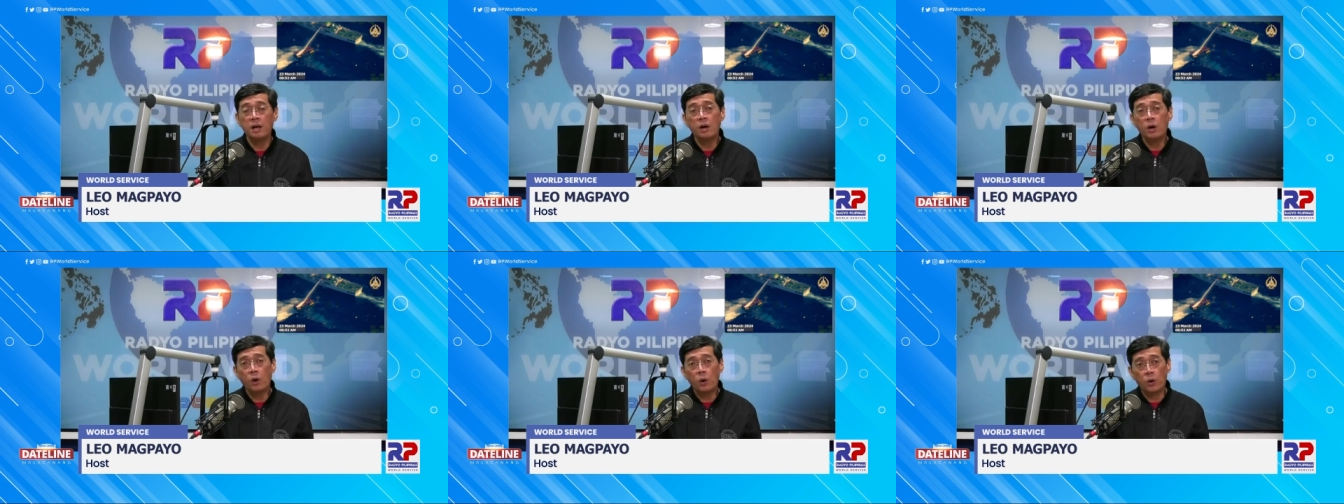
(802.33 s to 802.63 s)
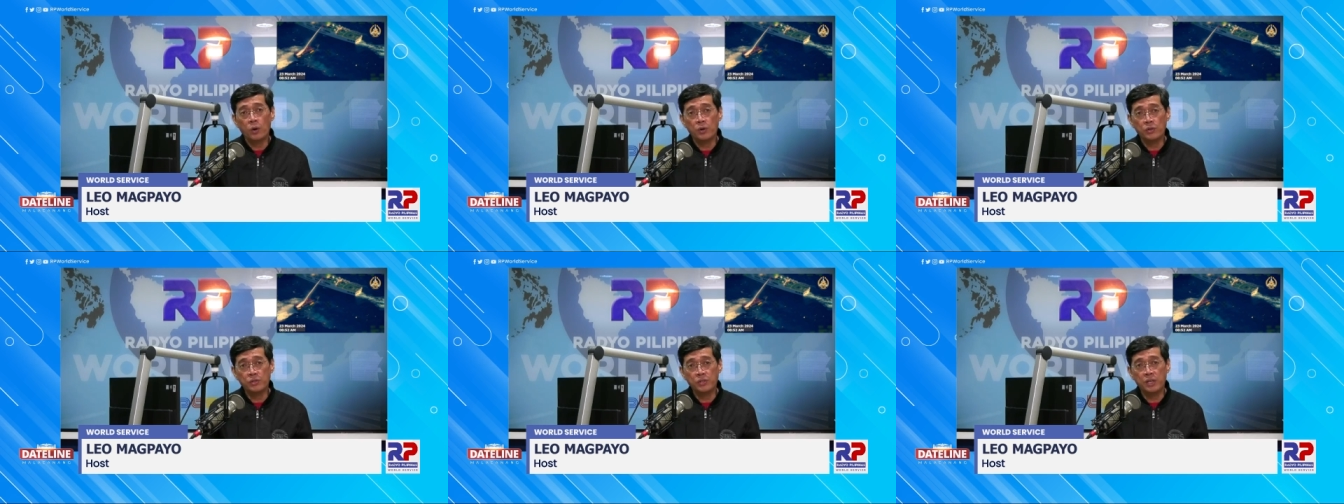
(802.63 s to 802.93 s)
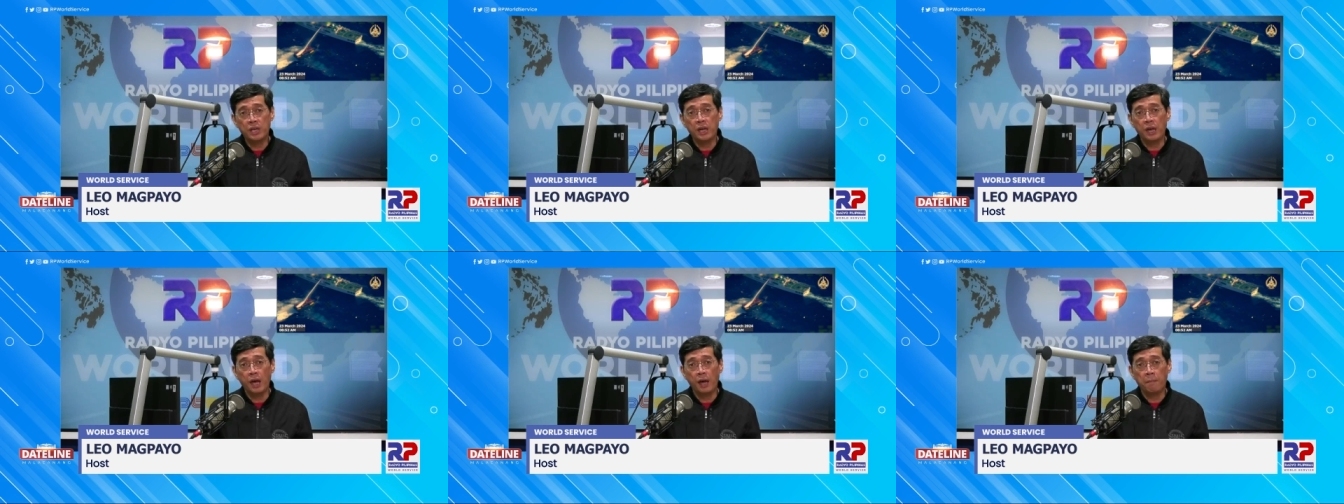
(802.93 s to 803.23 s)
or
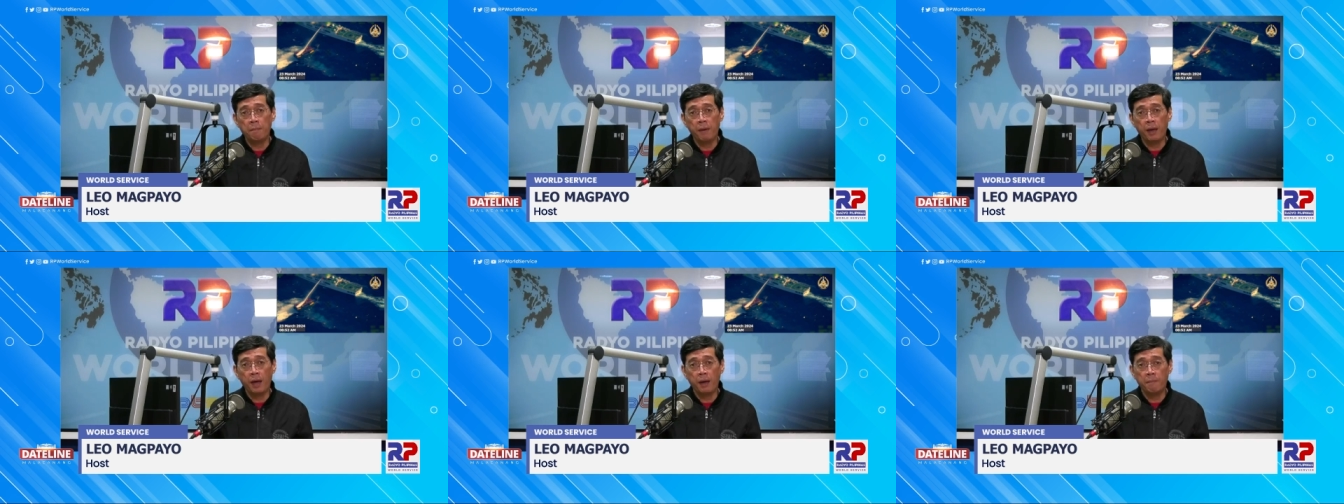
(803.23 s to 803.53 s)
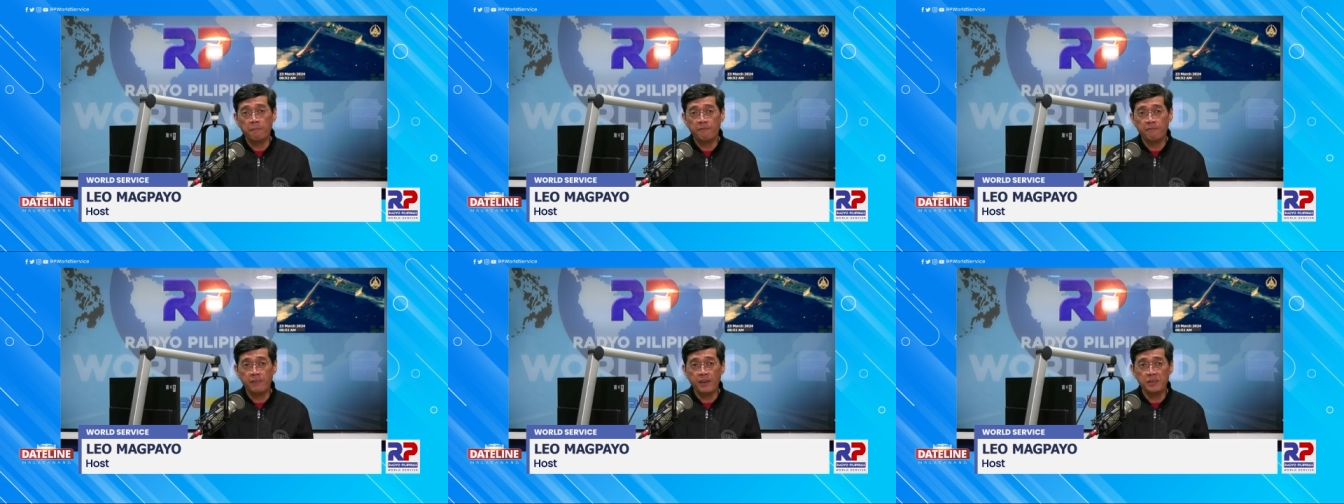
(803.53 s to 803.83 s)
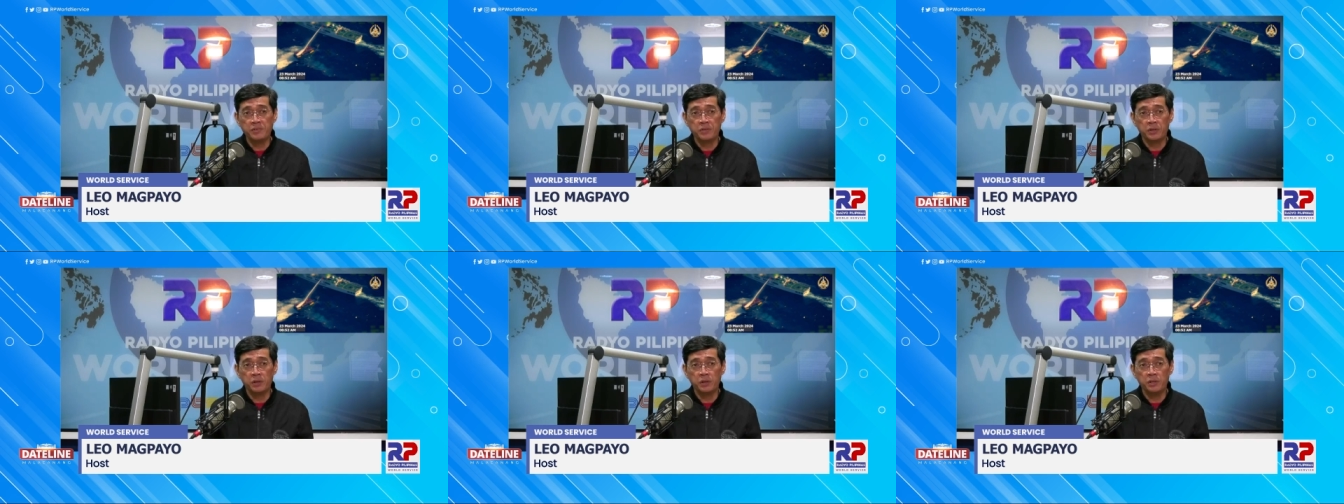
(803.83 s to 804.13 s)
CMM
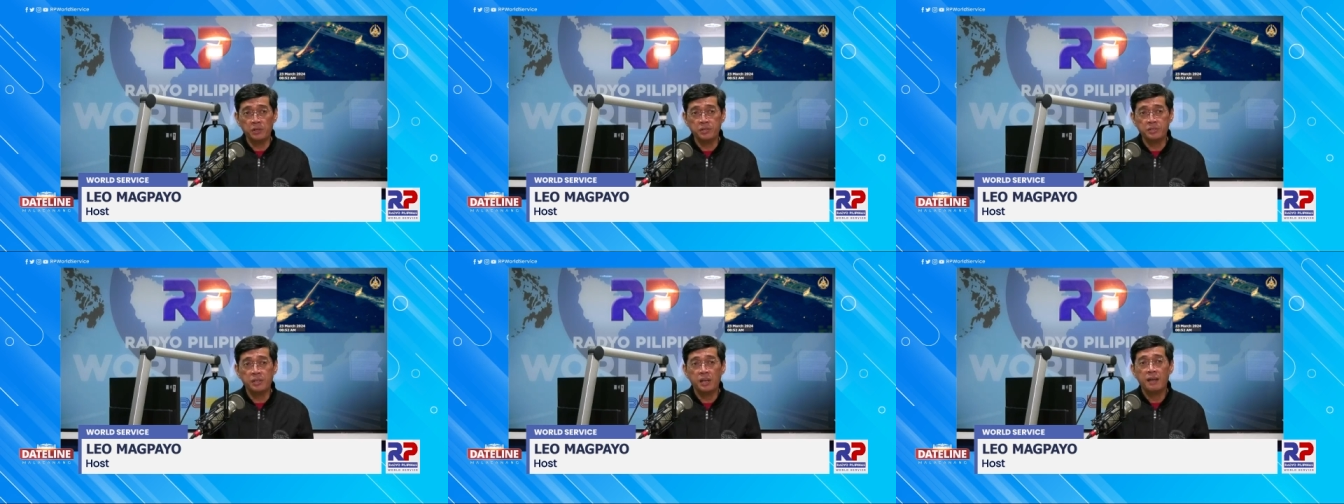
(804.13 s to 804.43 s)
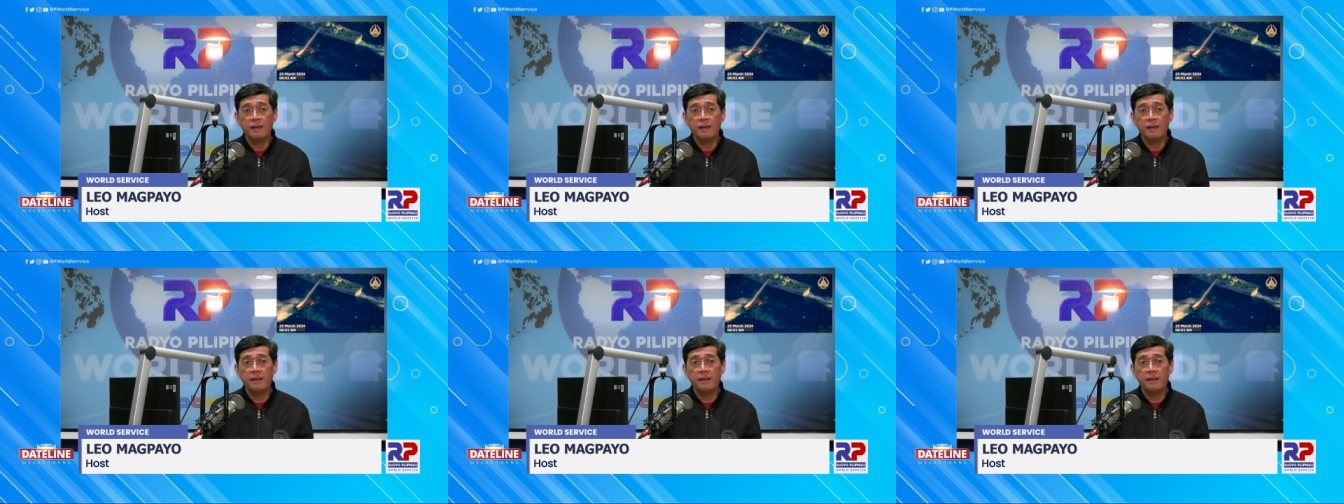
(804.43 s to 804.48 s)
vessels,